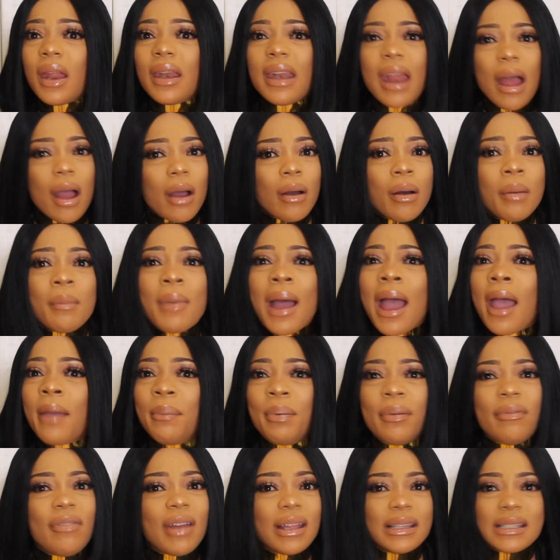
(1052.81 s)
now I'm
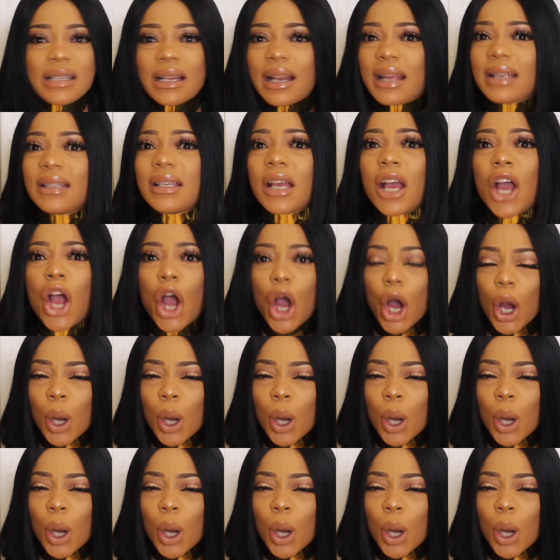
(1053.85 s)
hyperventilating.